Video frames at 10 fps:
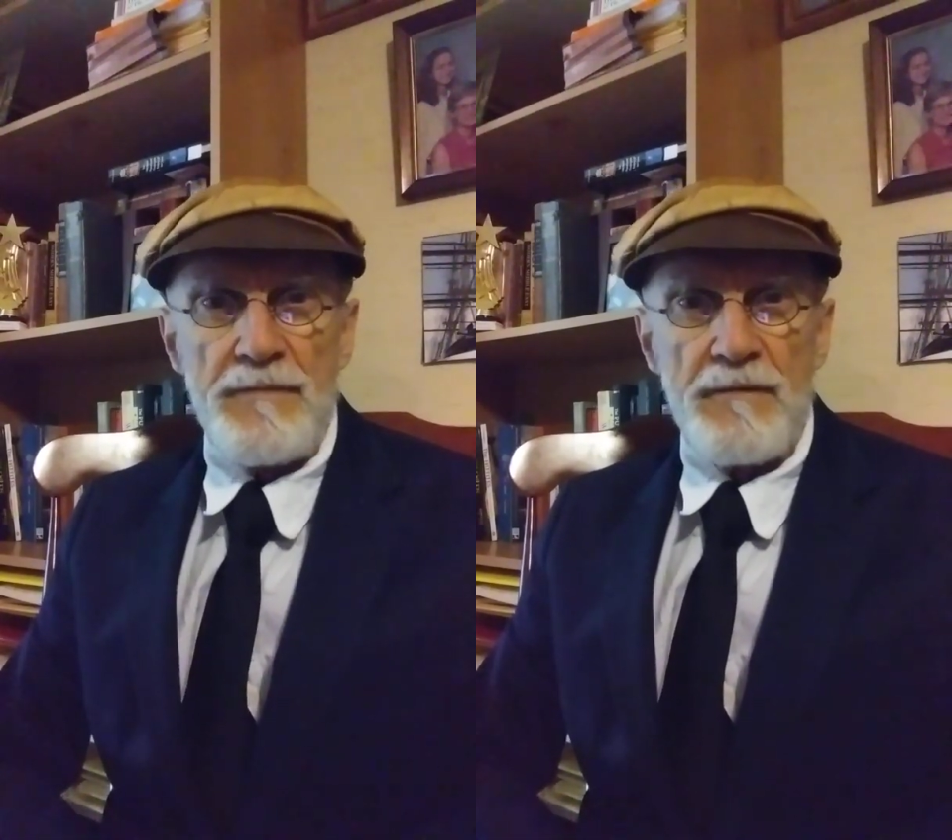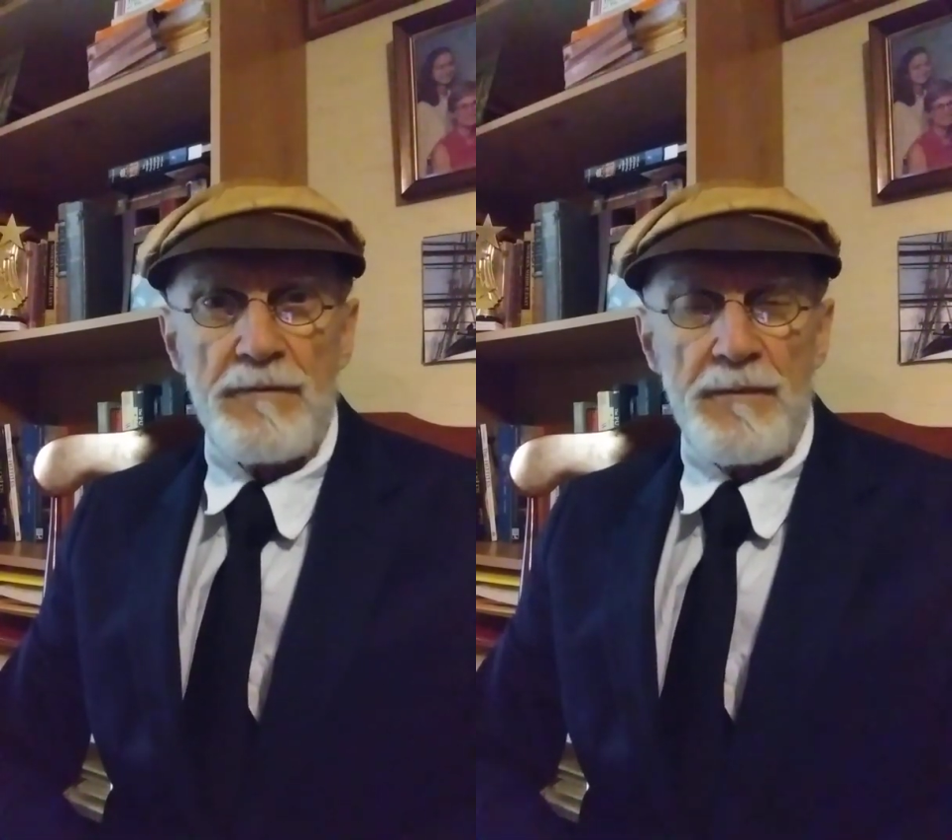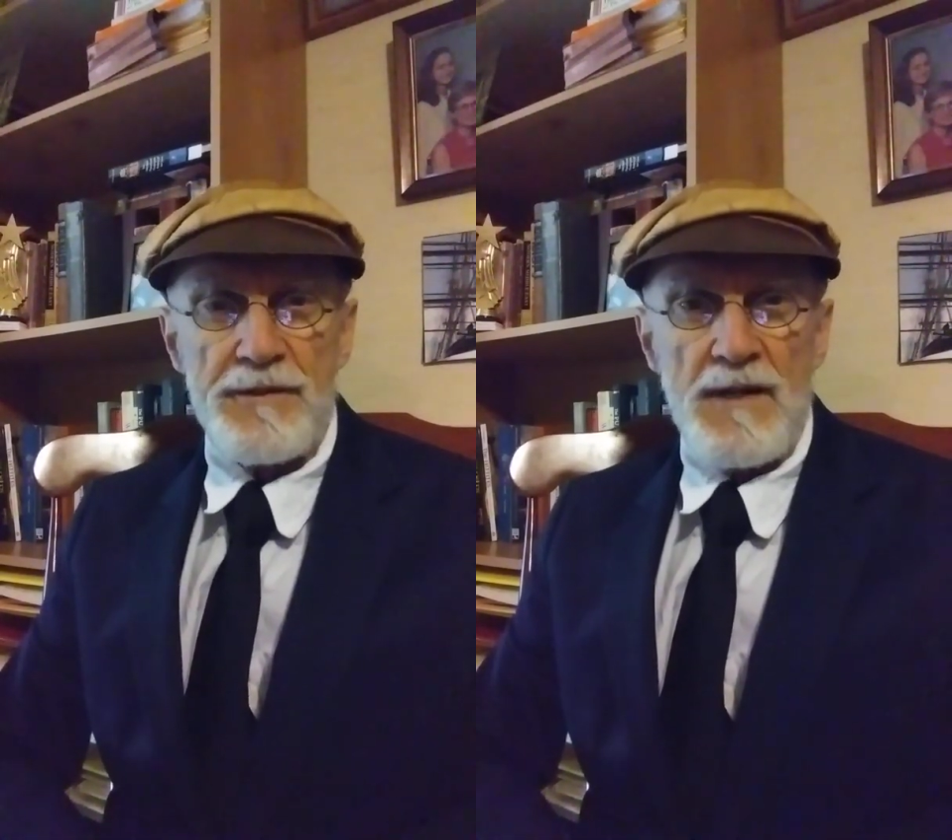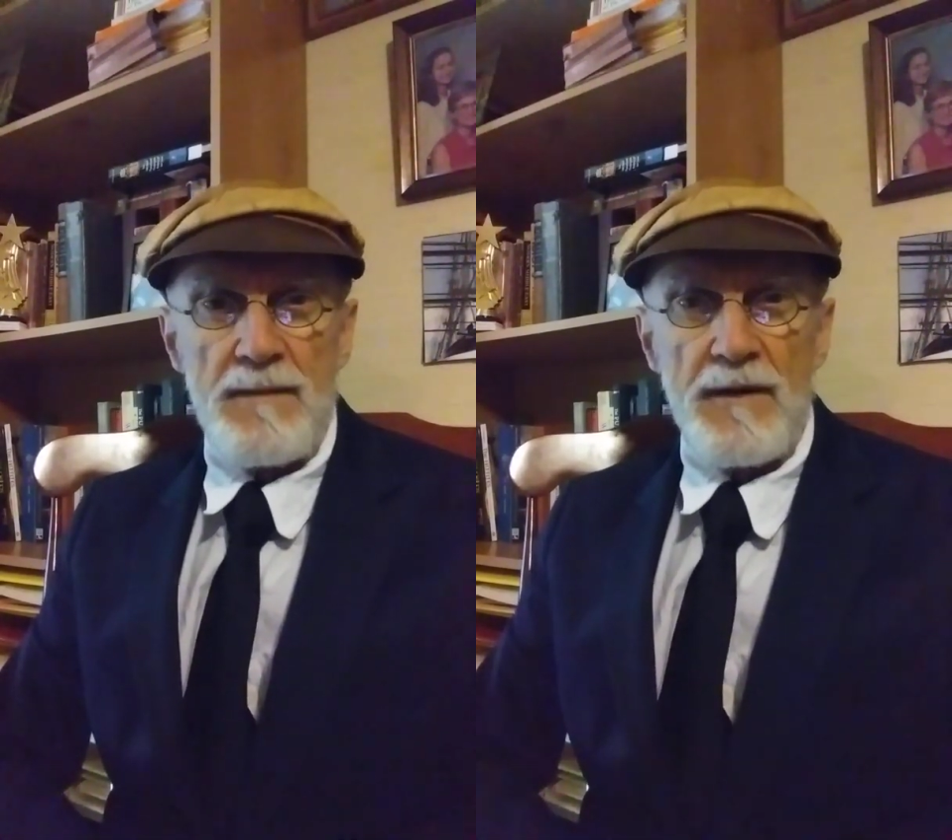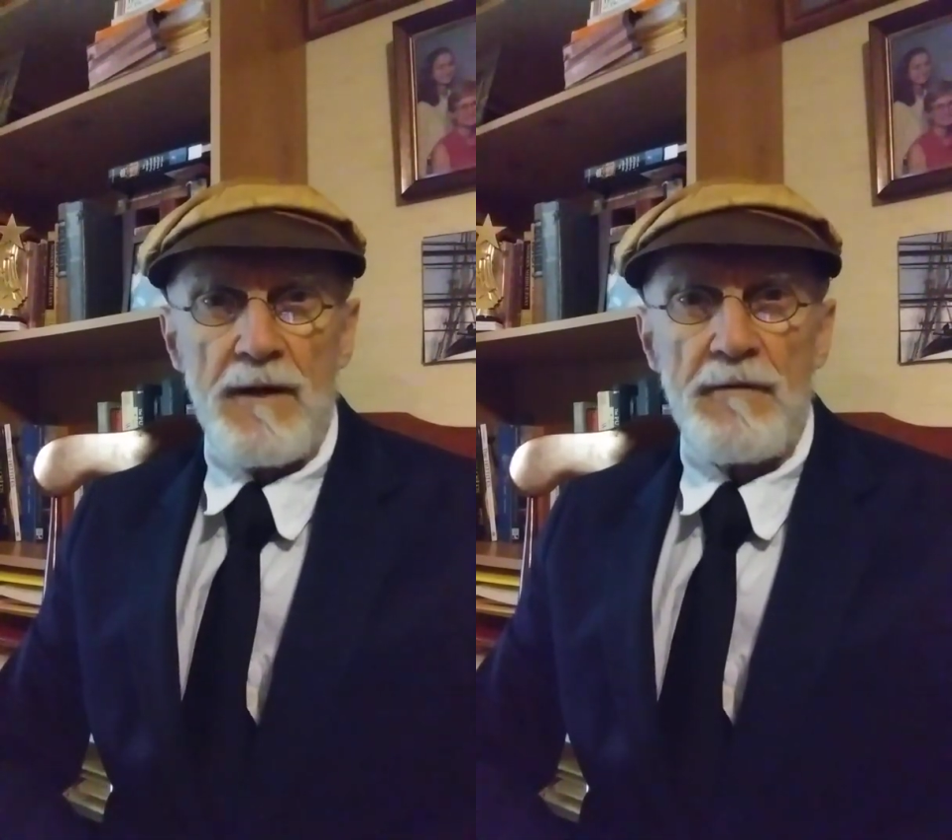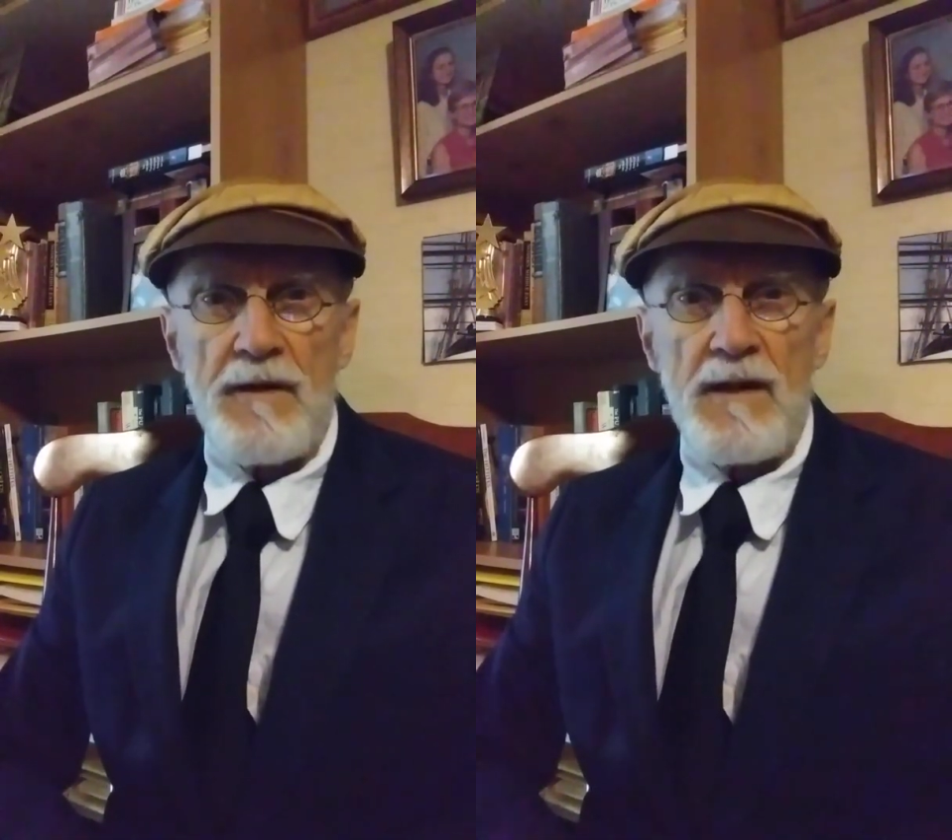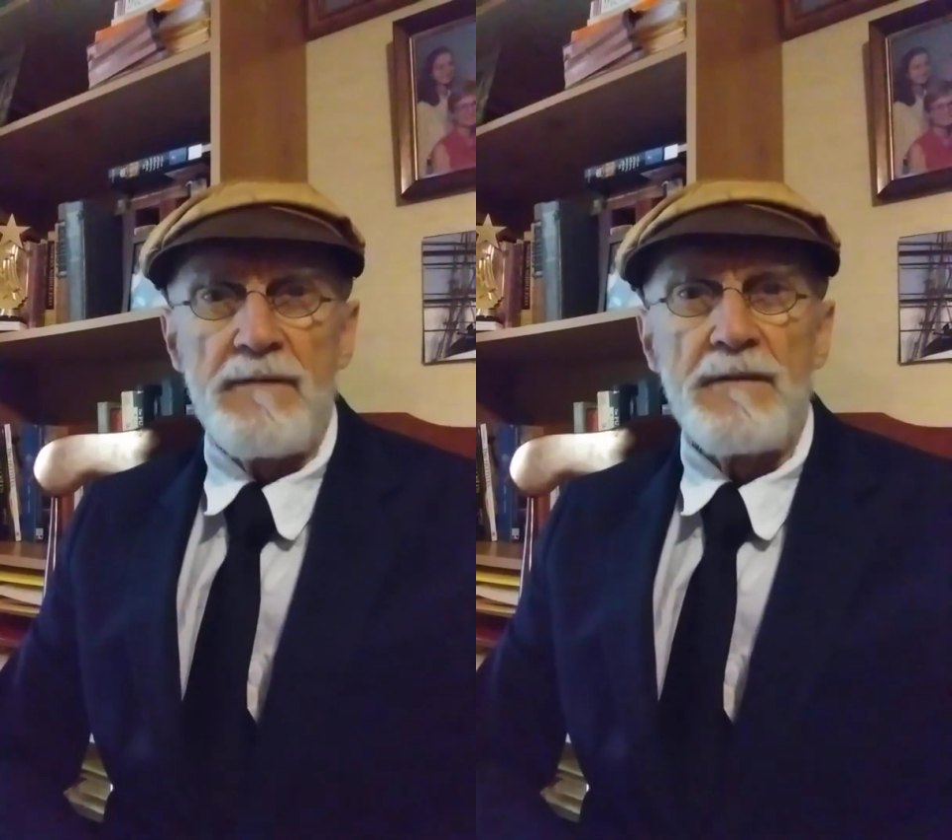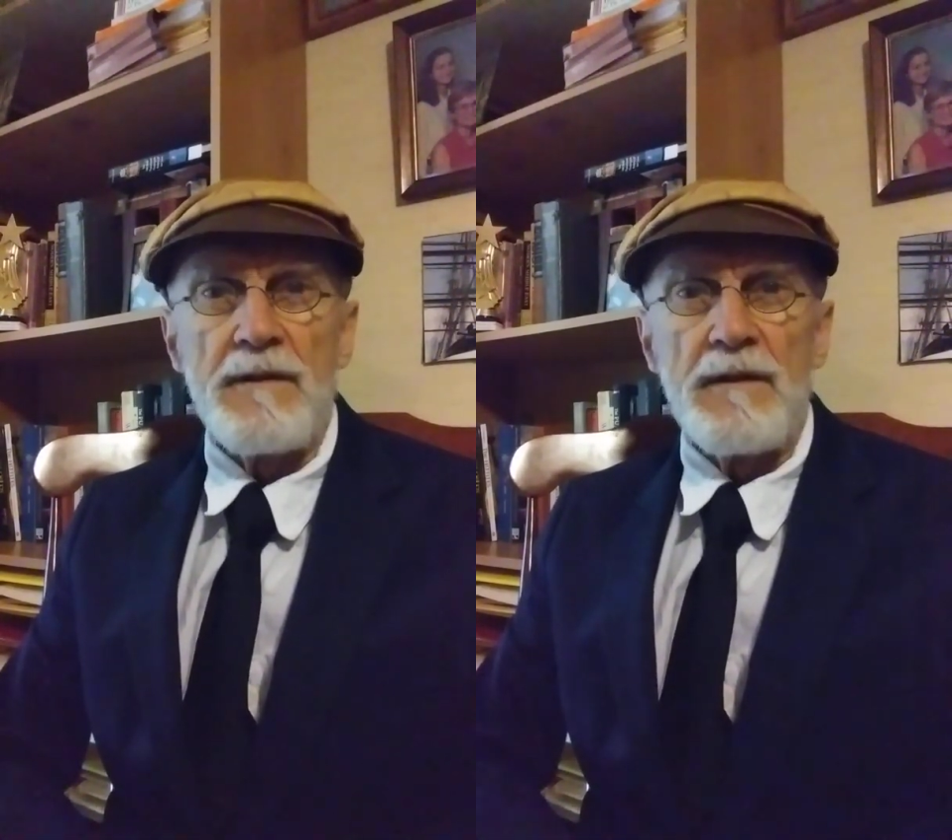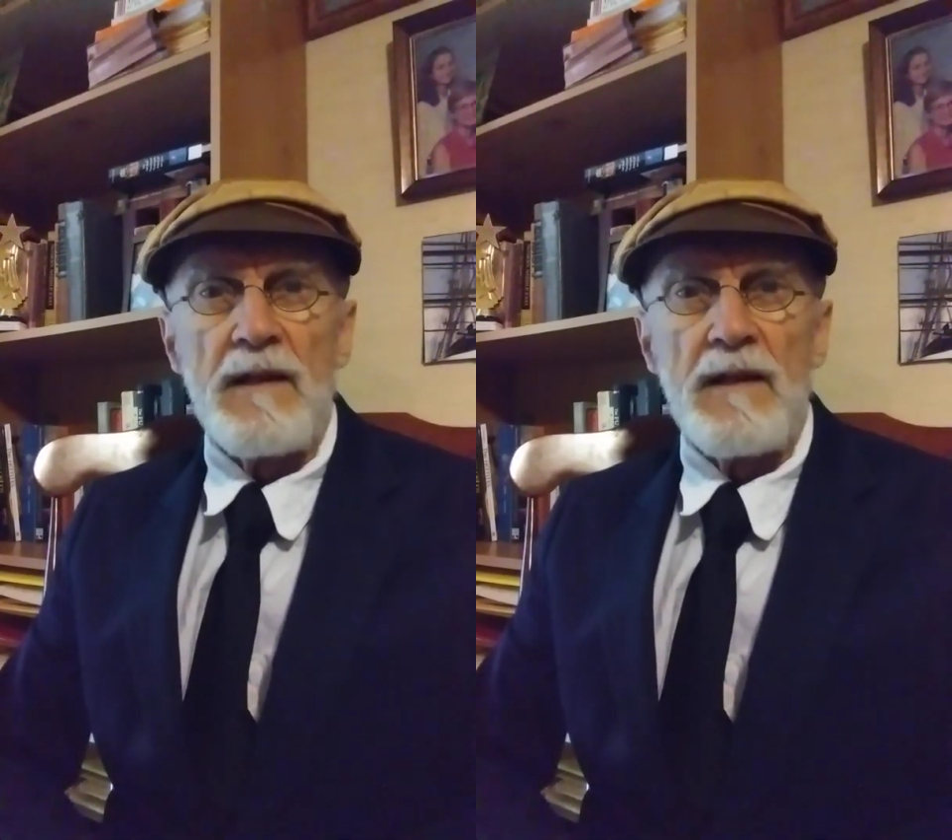from the time I arrived in